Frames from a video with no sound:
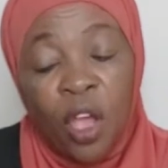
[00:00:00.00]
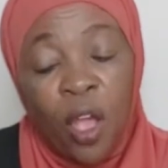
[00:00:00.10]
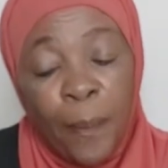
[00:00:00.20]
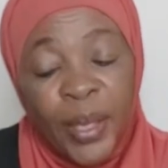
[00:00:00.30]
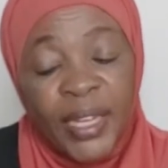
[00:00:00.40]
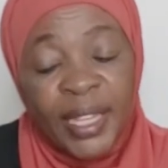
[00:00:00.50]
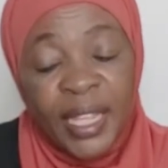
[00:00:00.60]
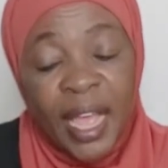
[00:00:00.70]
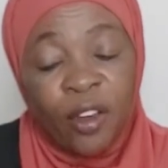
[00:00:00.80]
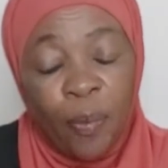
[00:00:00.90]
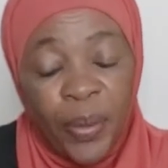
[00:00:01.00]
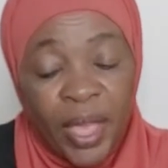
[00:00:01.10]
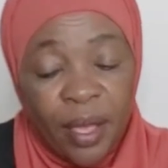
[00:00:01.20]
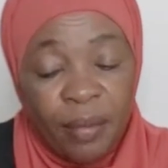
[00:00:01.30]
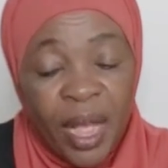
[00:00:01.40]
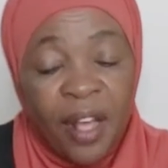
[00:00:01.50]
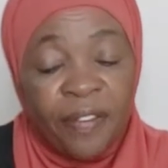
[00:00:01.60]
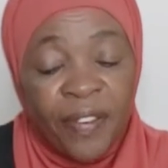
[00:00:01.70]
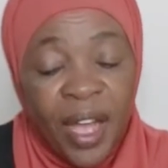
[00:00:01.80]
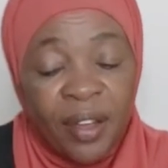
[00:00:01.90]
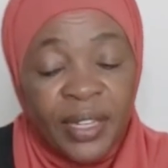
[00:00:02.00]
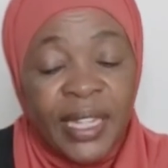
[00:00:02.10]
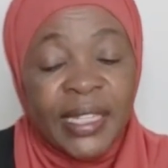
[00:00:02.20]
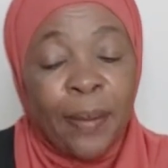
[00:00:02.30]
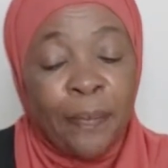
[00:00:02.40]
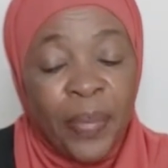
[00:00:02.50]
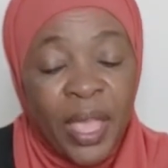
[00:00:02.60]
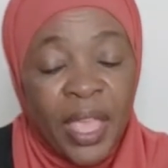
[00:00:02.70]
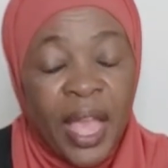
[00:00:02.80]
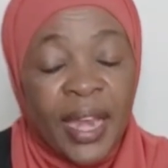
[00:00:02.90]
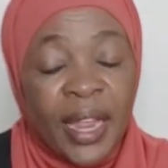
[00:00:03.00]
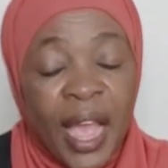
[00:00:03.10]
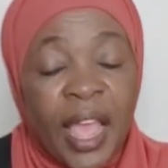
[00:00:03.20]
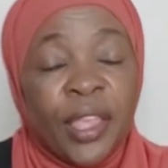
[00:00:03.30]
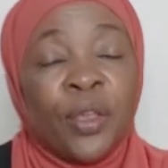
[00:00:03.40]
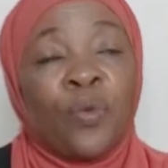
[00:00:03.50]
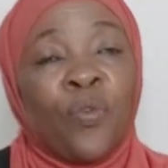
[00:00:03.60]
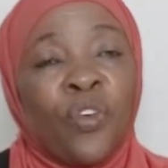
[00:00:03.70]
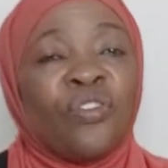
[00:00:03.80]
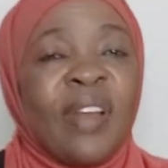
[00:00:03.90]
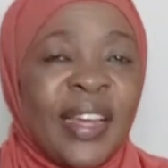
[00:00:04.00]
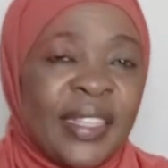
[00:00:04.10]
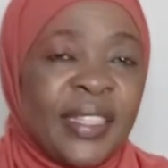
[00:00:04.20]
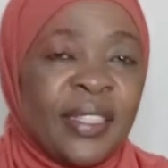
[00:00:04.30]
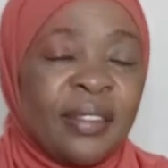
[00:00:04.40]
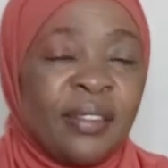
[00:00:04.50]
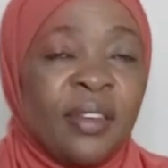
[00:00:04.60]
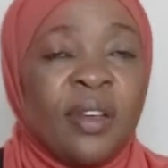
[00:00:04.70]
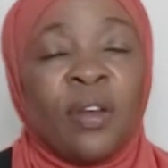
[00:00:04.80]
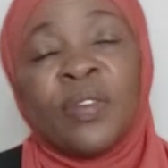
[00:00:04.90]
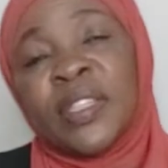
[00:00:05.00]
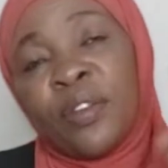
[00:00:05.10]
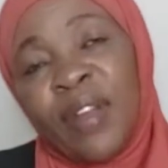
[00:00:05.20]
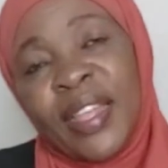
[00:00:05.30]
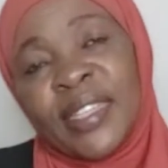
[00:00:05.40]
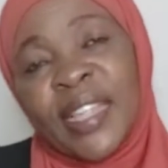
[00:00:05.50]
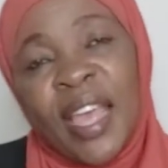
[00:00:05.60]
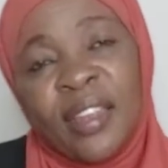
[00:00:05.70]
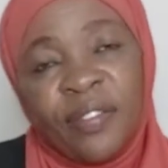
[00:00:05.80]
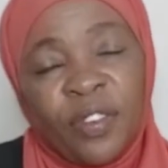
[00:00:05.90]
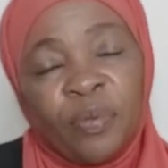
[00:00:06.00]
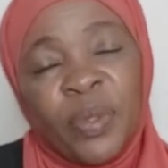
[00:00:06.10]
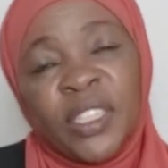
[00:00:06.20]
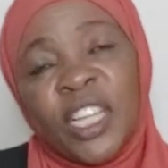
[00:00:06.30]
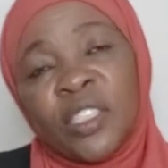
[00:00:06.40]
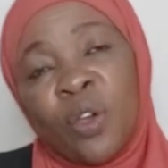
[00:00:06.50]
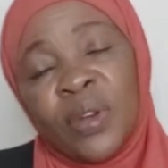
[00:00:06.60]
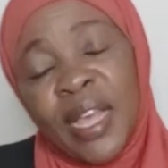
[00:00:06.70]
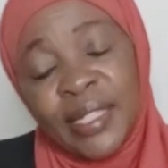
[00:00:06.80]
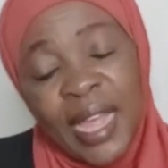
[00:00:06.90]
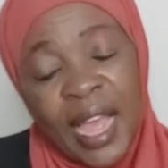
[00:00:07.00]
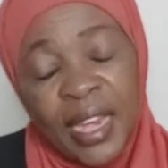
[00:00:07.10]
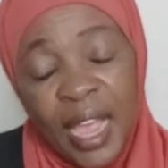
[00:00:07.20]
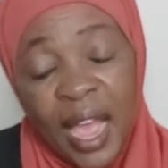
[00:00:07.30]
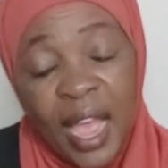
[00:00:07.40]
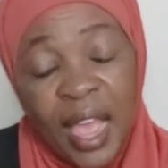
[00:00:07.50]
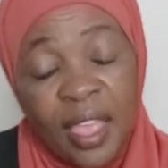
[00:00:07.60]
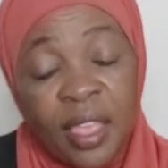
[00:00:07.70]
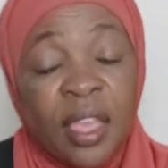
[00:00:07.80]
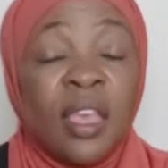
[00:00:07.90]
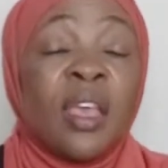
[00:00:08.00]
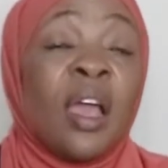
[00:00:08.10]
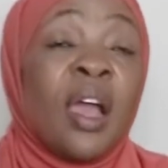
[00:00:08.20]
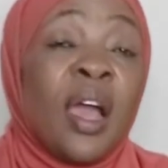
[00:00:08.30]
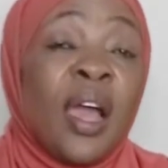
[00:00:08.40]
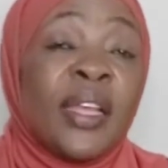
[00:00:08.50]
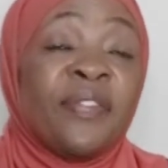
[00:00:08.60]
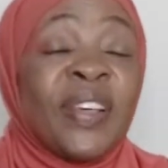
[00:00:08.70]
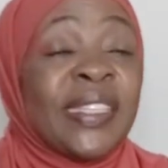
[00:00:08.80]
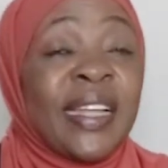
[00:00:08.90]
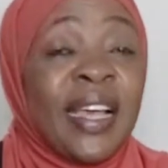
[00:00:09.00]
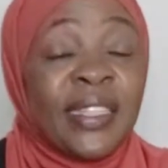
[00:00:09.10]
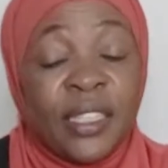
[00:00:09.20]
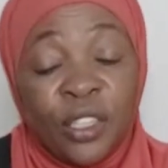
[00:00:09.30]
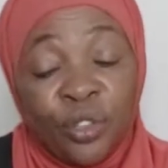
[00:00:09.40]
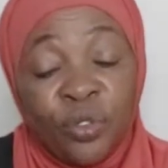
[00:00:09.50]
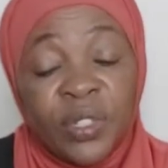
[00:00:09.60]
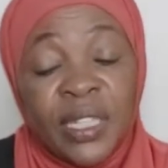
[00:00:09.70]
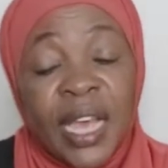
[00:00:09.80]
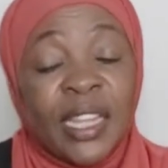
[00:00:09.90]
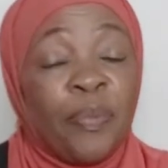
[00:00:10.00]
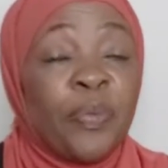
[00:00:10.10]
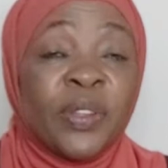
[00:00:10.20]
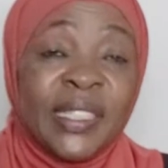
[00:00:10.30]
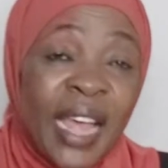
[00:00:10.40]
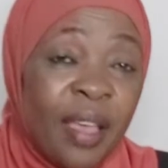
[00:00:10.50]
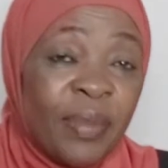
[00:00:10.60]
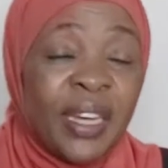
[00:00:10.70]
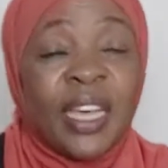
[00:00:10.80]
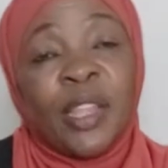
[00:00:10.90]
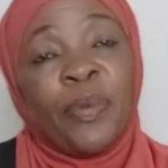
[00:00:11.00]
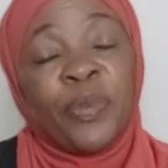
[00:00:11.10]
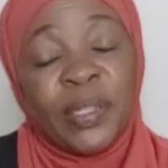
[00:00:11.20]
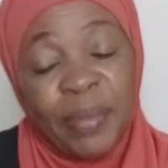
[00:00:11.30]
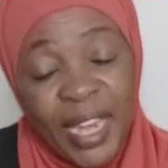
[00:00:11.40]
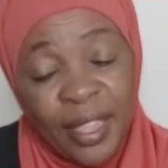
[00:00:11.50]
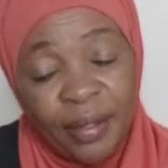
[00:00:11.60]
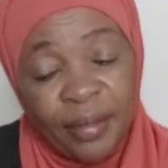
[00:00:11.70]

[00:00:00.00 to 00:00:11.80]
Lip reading: OPT and OPM are found in the B and I quadrants on the right side. On business owners and I and investors use other people's time and other people's money.